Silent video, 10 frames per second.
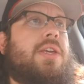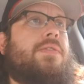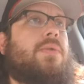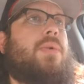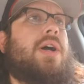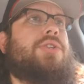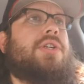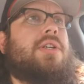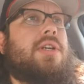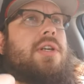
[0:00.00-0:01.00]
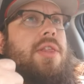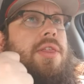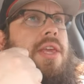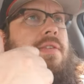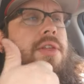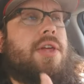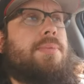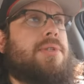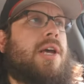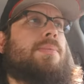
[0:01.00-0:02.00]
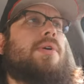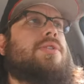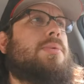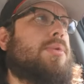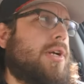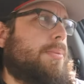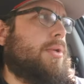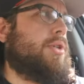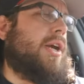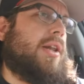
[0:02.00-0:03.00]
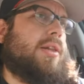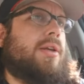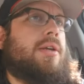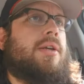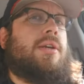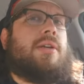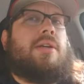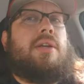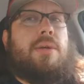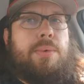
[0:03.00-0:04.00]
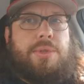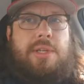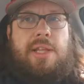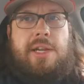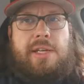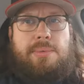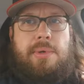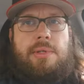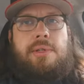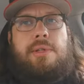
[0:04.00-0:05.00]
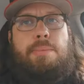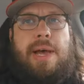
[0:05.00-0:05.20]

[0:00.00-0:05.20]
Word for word: Thank you for watching. Give it a thumbs up, subscribe to the channel. See you on the next one.